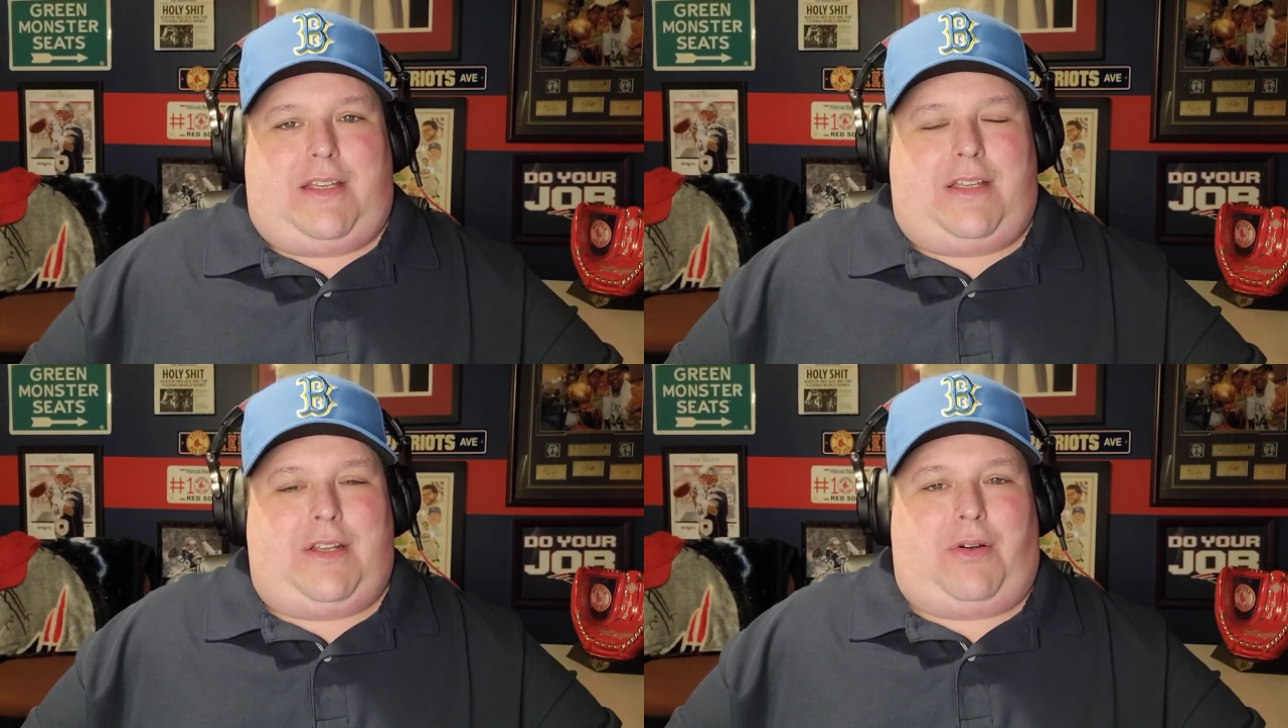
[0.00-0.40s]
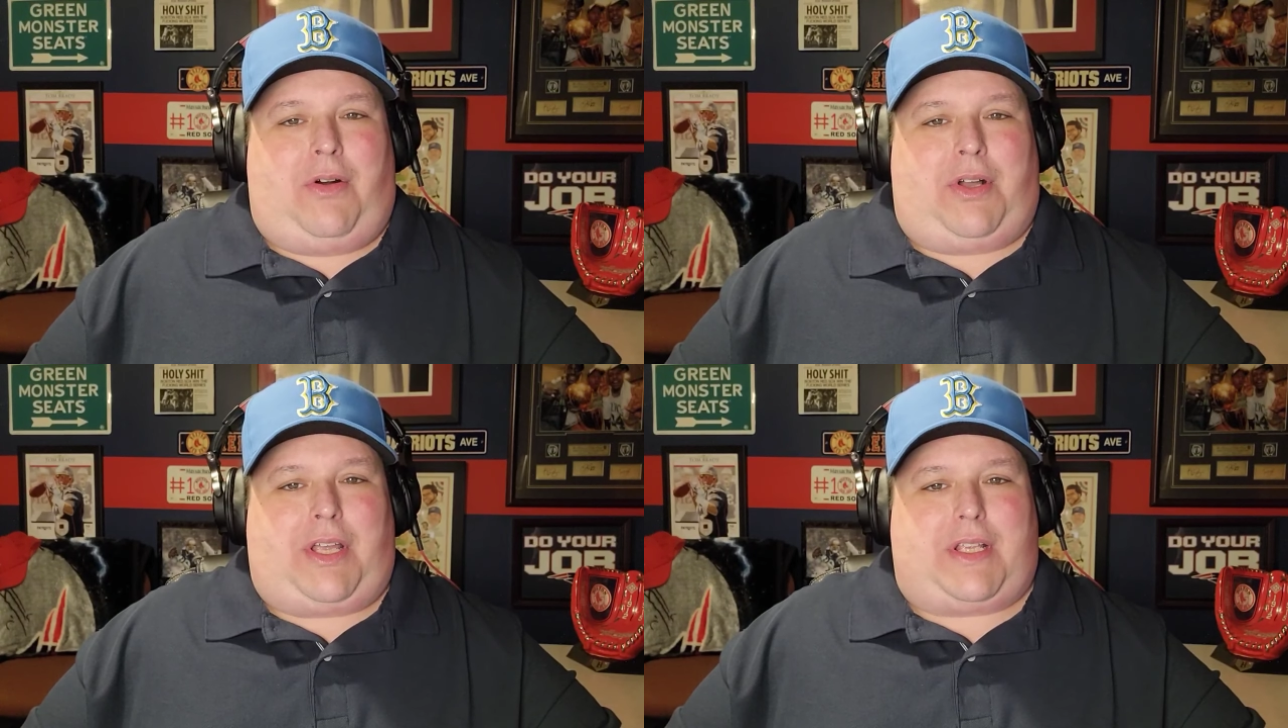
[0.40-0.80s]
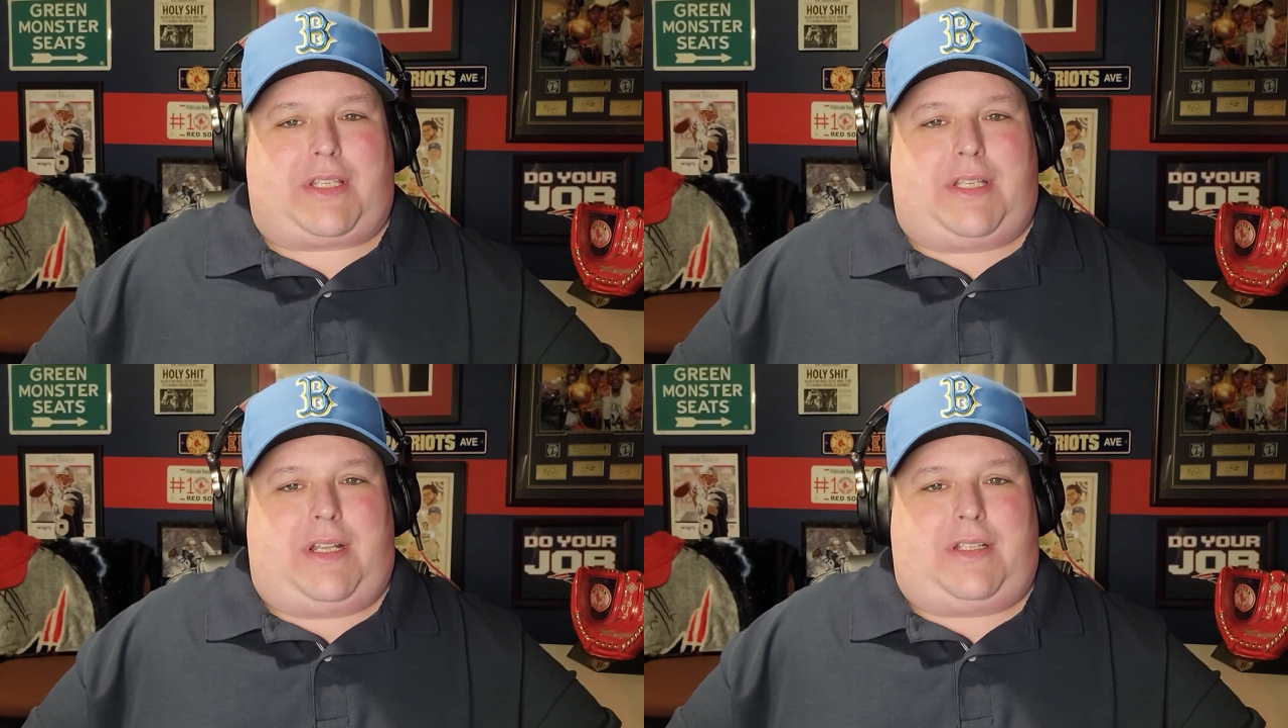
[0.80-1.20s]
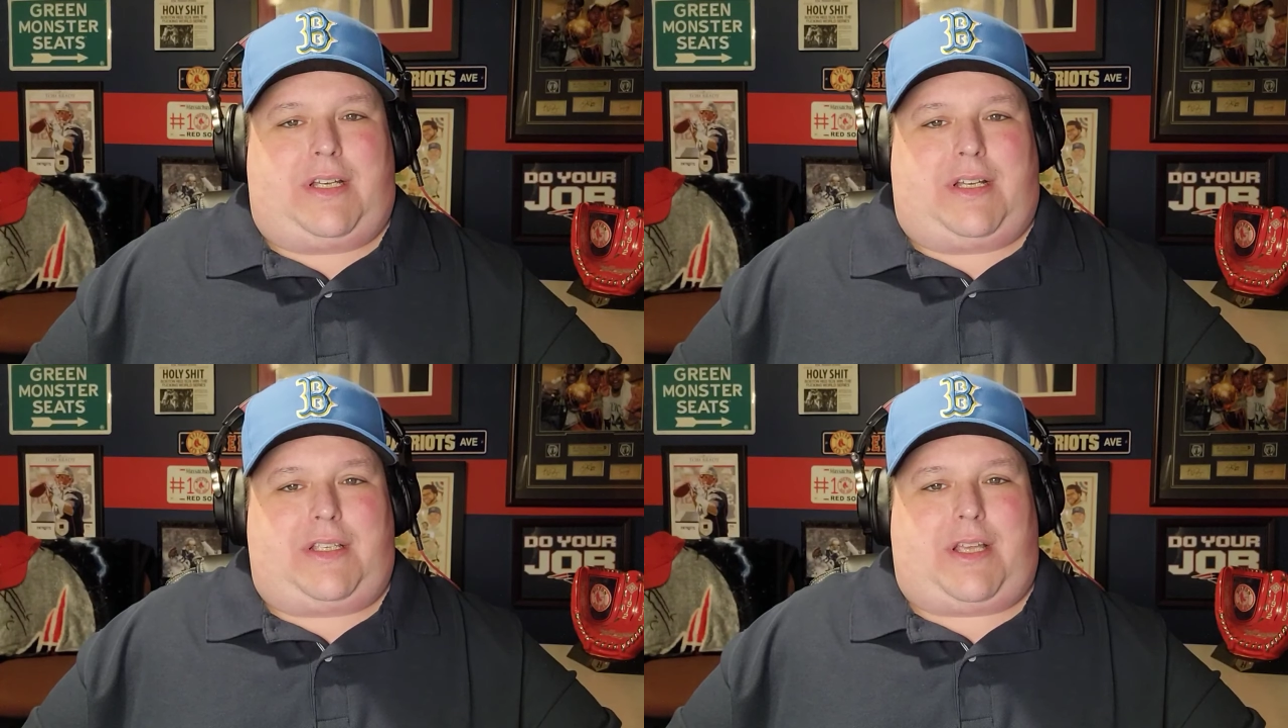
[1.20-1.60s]
in August, and
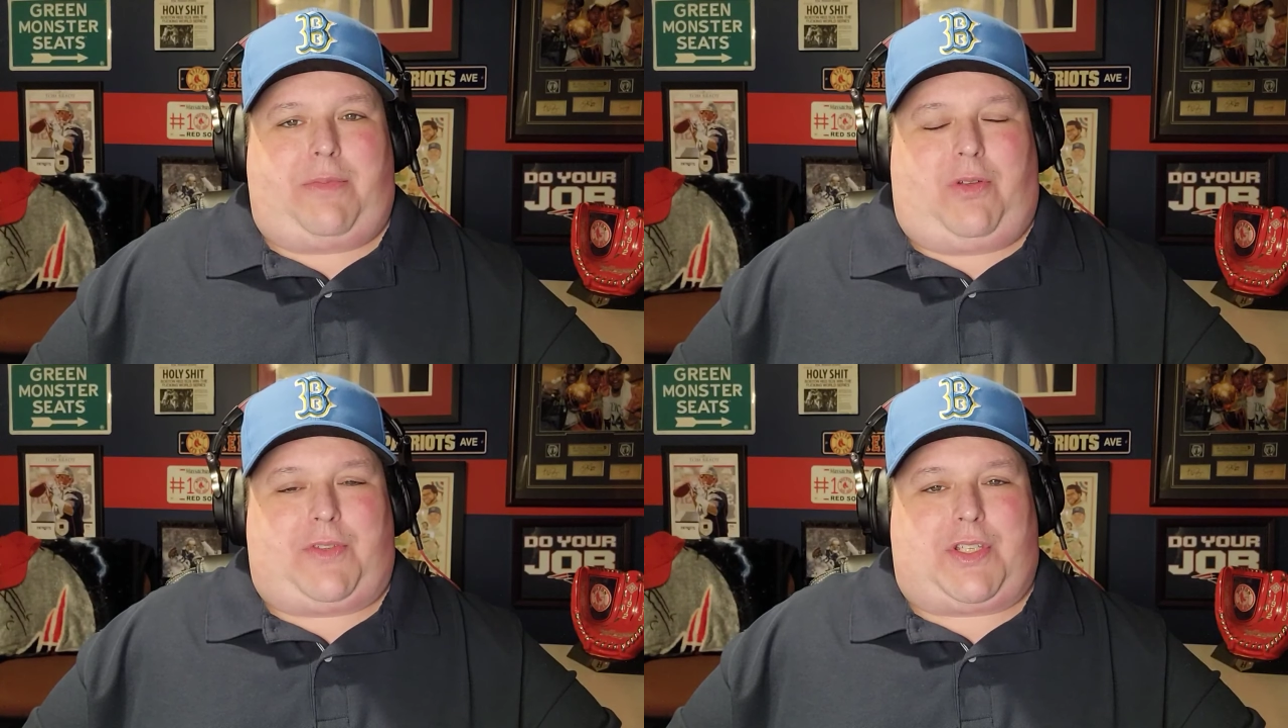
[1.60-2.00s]
uh, he's coming off a